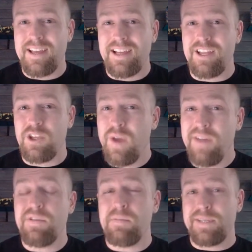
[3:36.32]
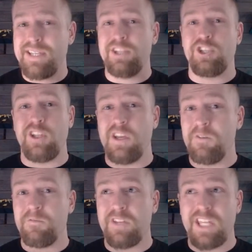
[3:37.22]
you have the potential
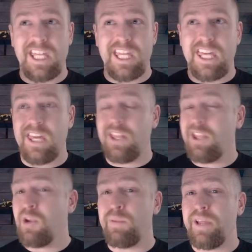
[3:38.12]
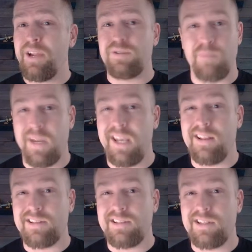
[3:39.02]
of killing your players
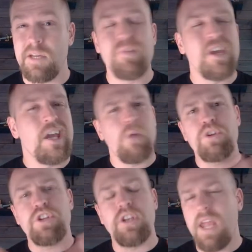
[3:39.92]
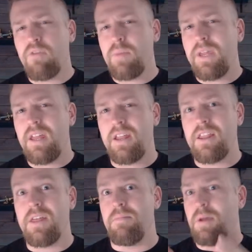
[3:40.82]
meaninglessly. We should never be killing
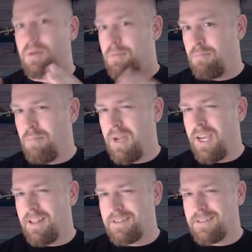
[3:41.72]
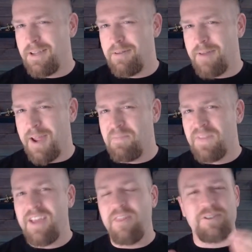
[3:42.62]
them meaninglessly, right?
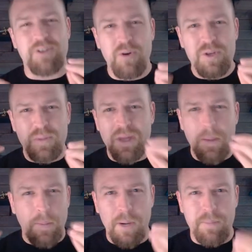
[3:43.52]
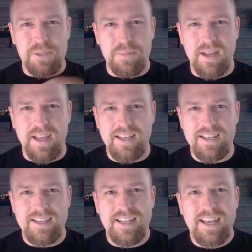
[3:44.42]
There should always be a purpose behind
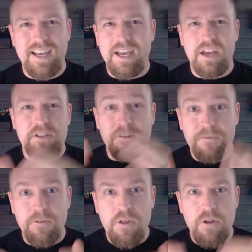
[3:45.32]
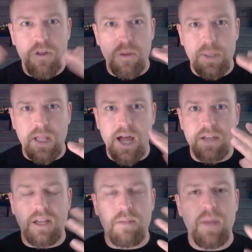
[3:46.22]
it to further the plot
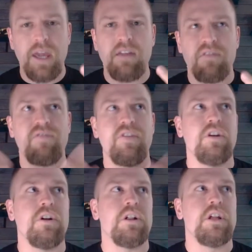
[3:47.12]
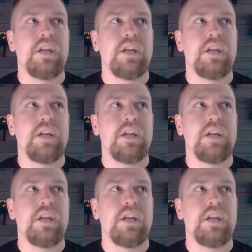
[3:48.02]
and make it feel